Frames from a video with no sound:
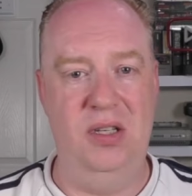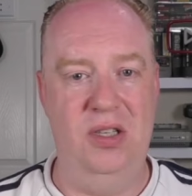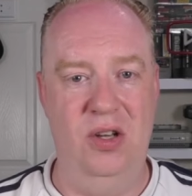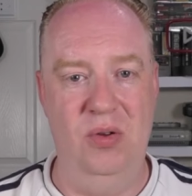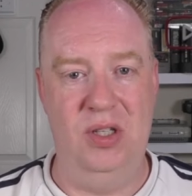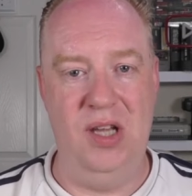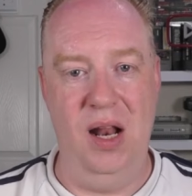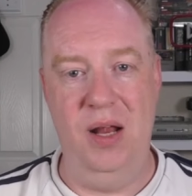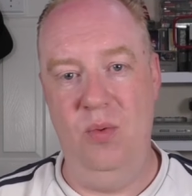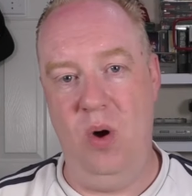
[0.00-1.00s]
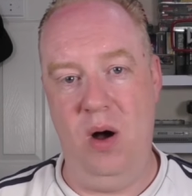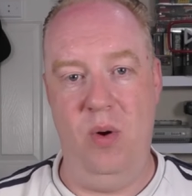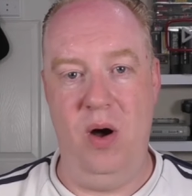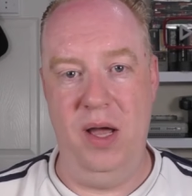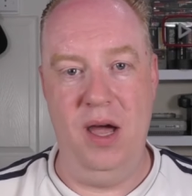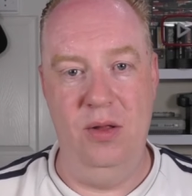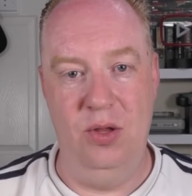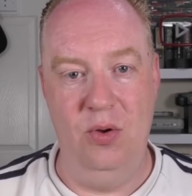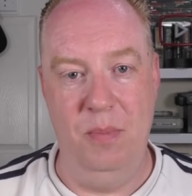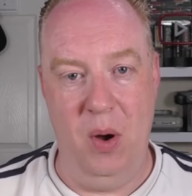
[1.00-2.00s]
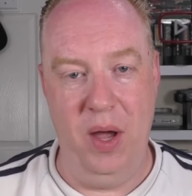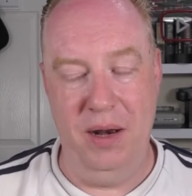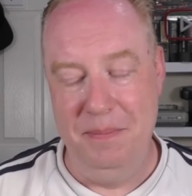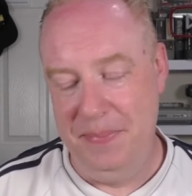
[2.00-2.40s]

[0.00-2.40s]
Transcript: to do the selling while I go and do the buying.